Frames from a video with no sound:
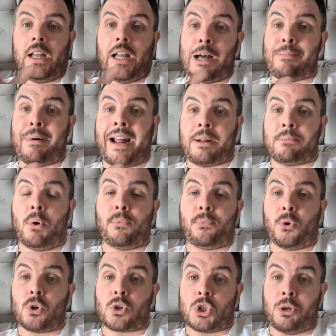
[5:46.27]
about a month
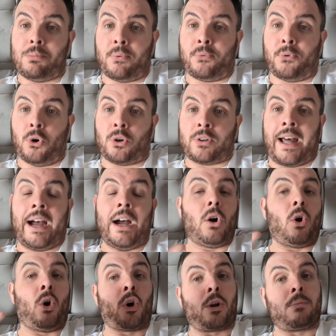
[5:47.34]
or two before that,
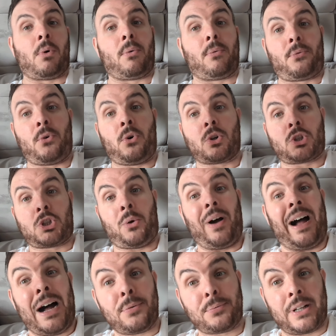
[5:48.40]
or a month or two
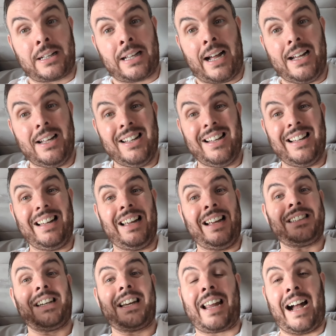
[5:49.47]
after that,
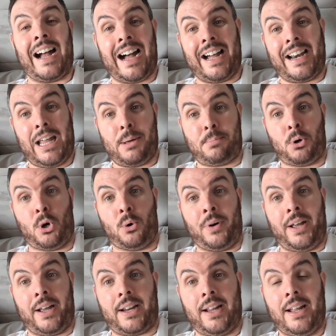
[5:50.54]
is your car airport
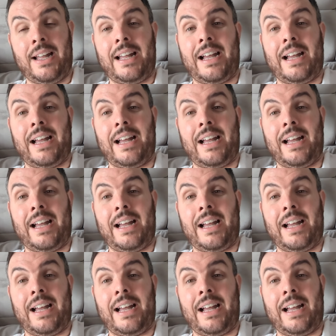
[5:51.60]
work.